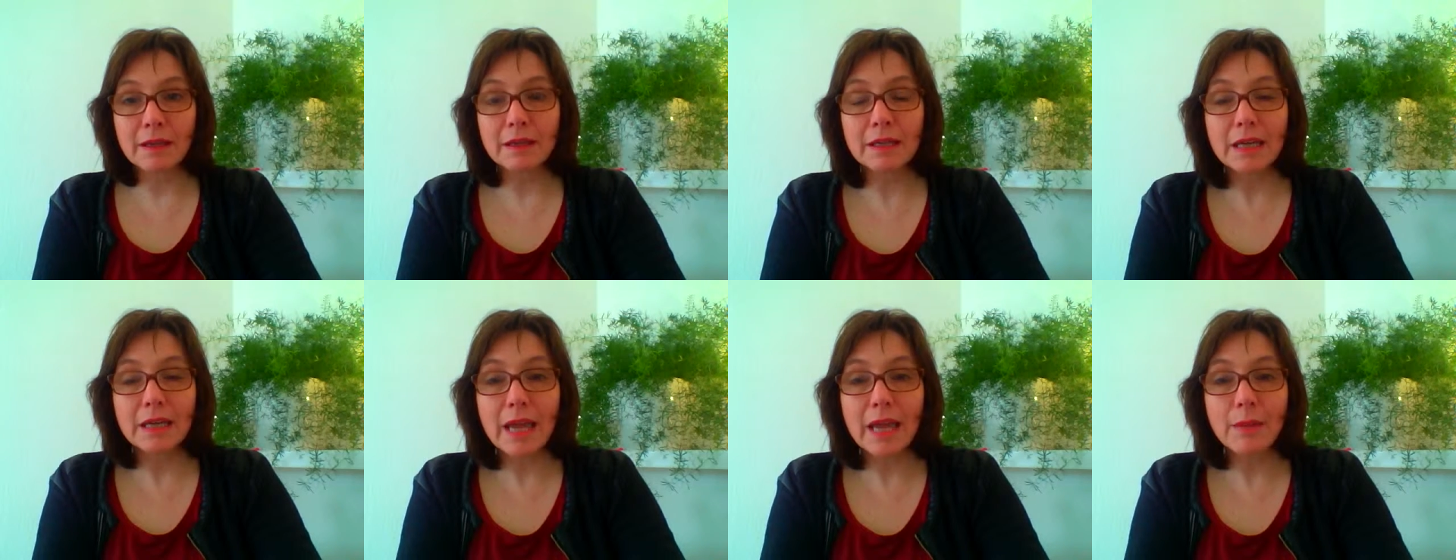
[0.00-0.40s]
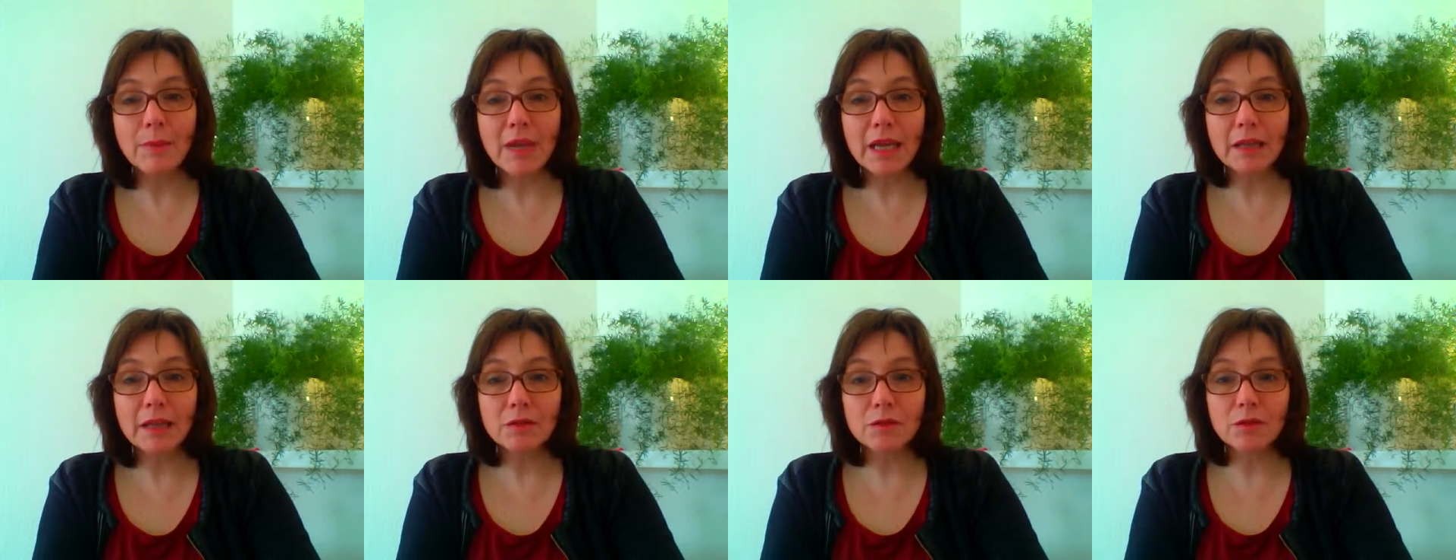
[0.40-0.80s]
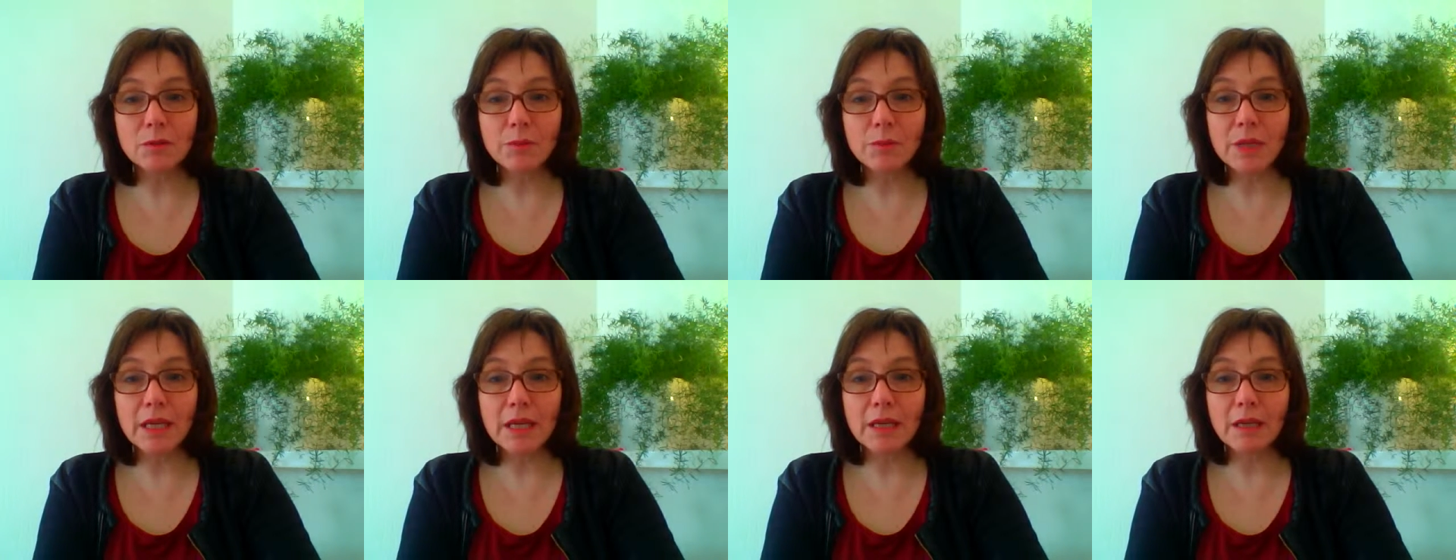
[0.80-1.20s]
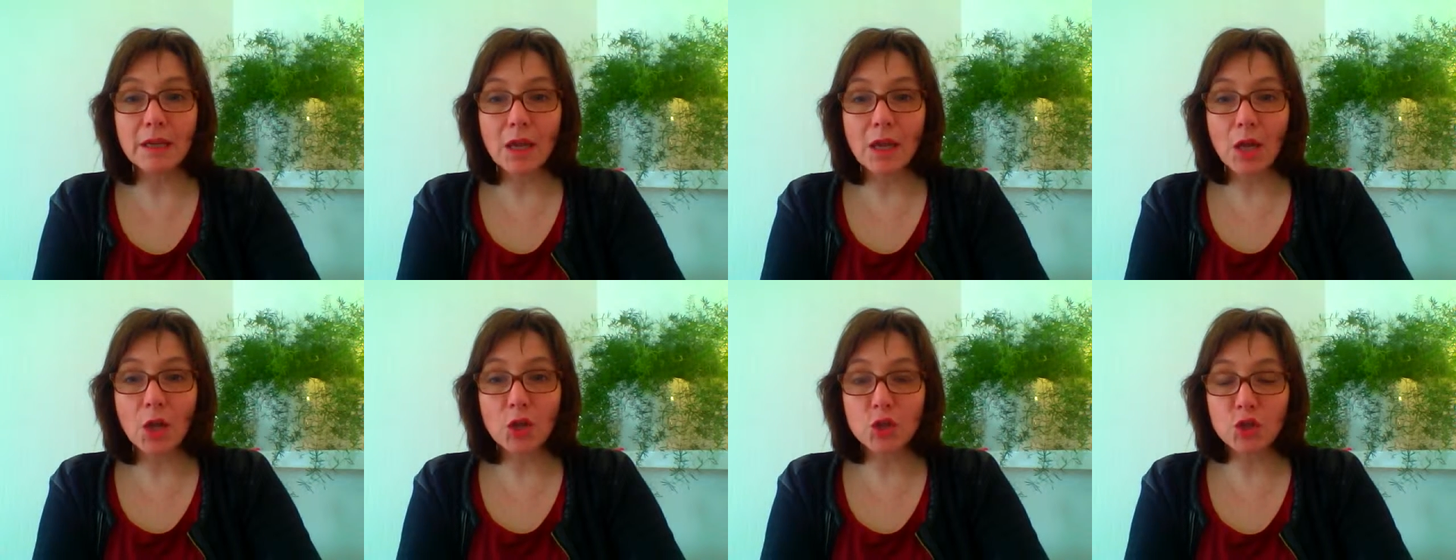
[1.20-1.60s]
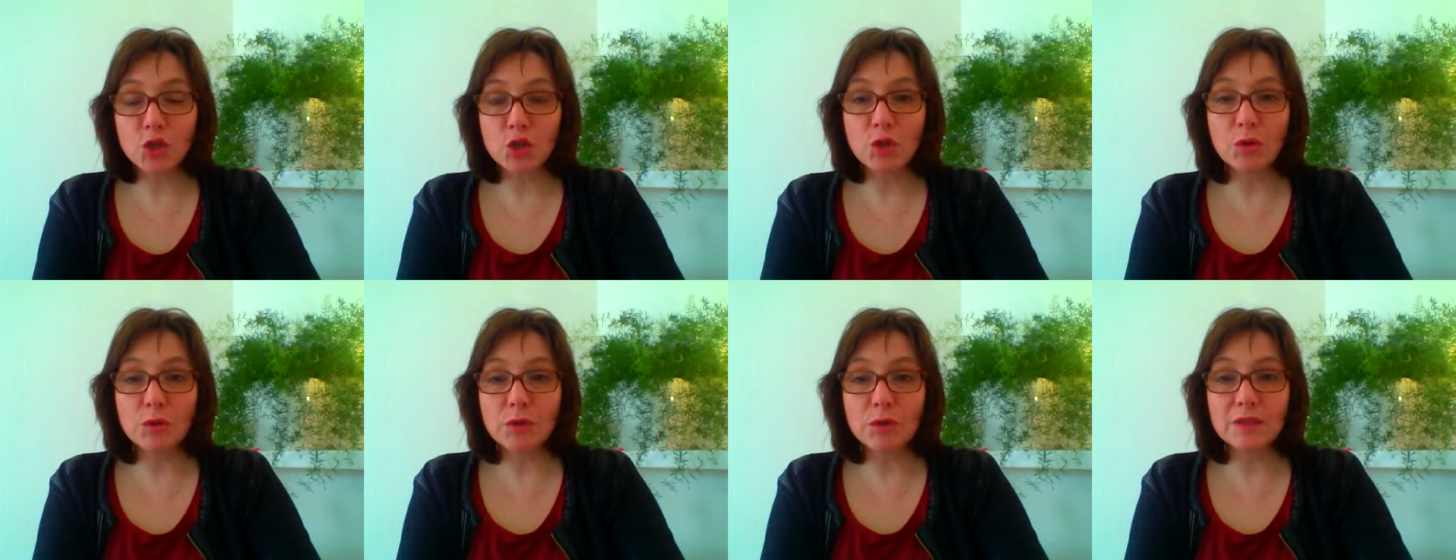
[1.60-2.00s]
claiming to be a
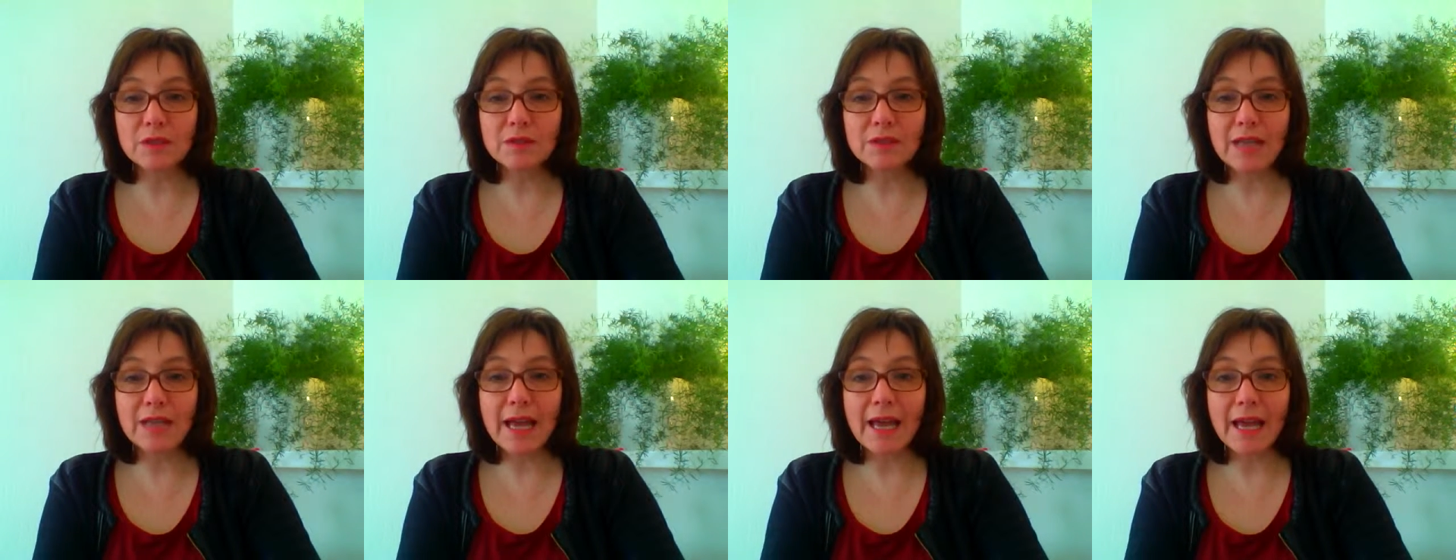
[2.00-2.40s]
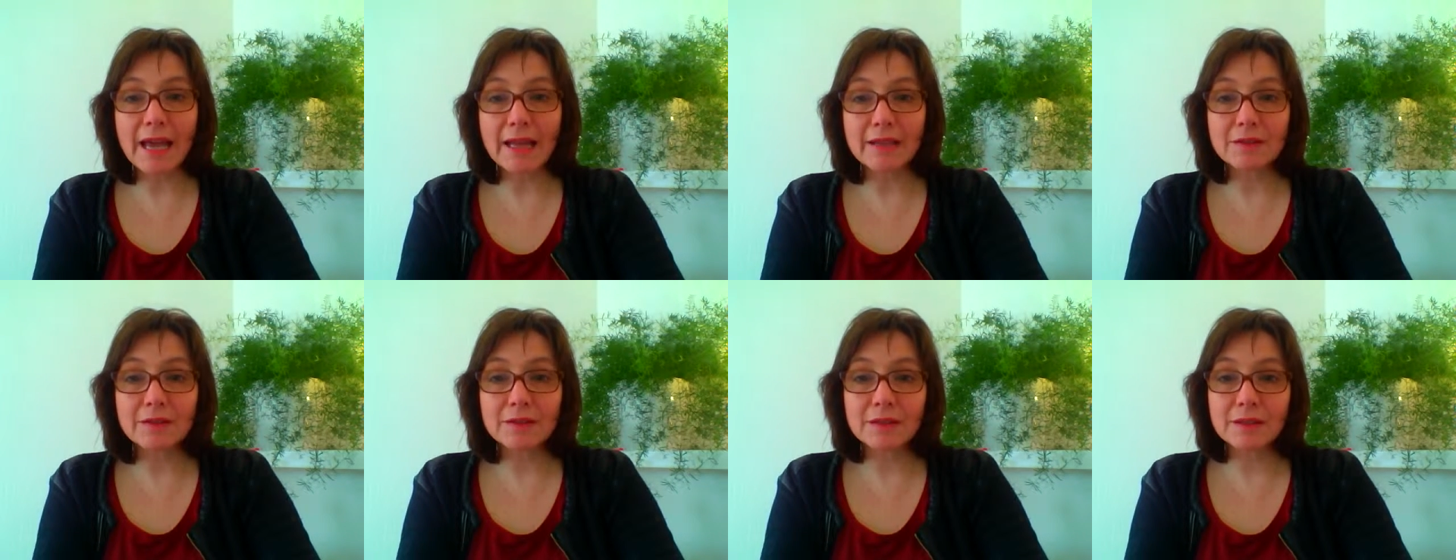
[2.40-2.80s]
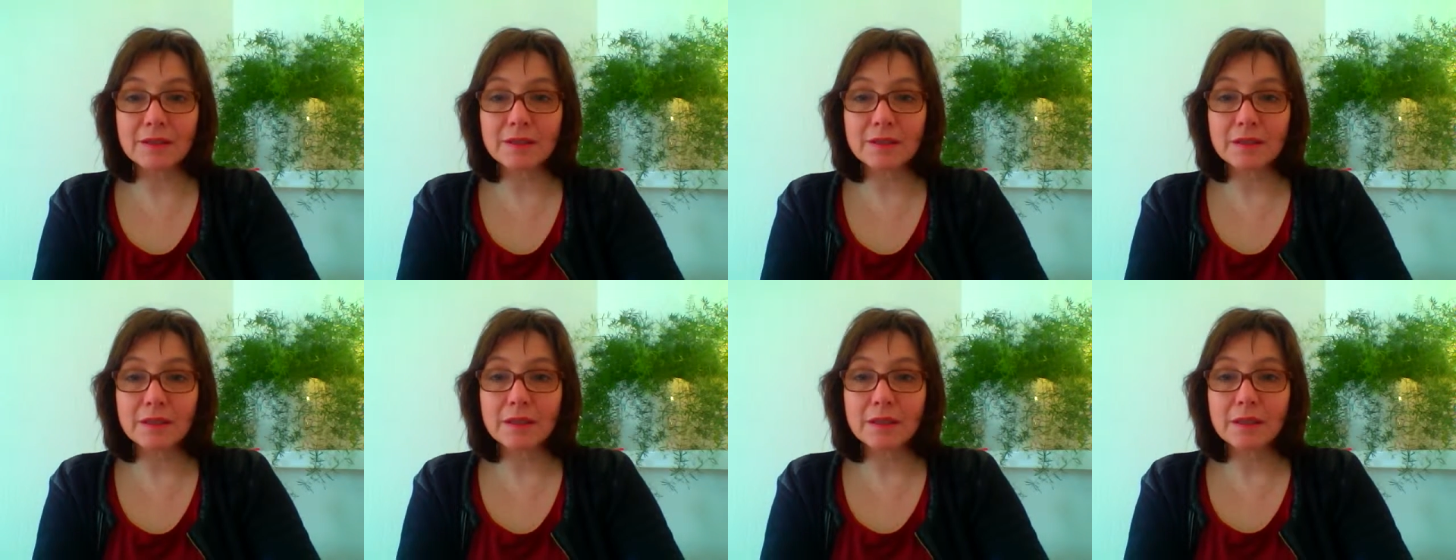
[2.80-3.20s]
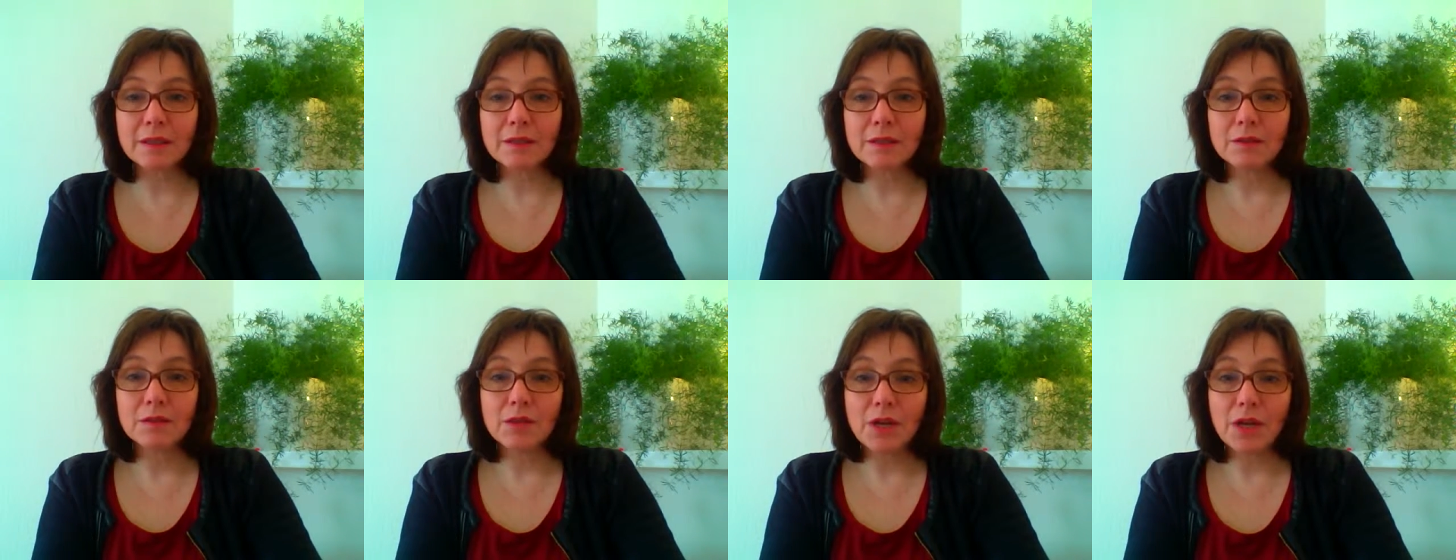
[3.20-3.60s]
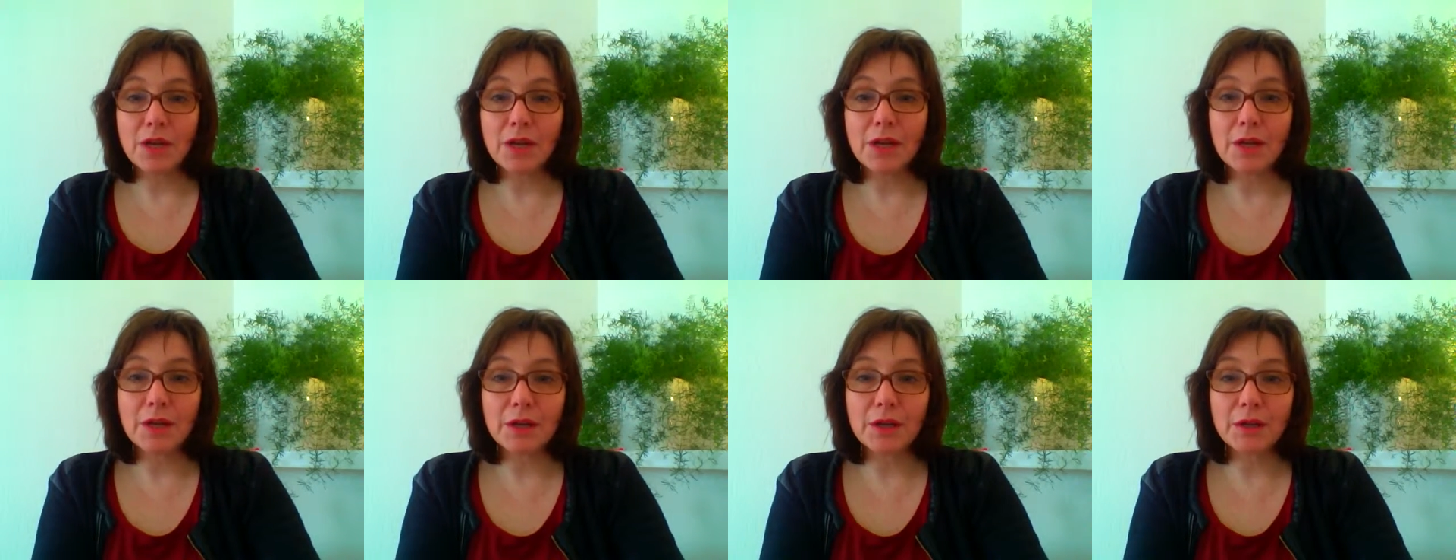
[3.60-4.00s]
student at
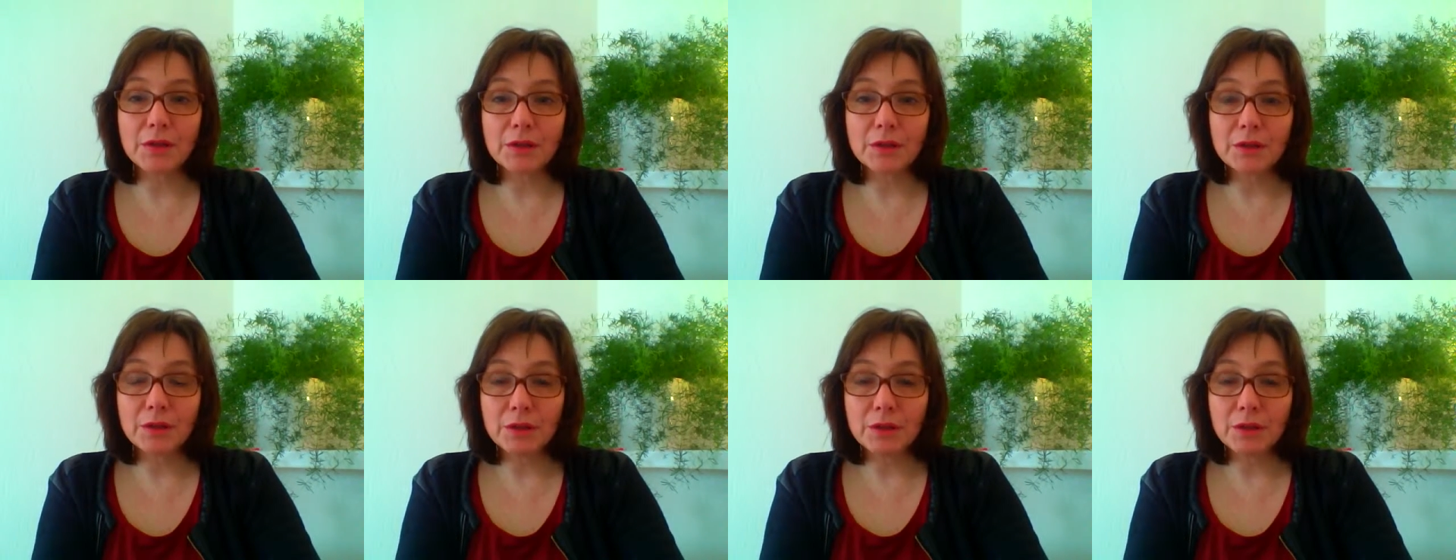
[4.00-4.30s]
the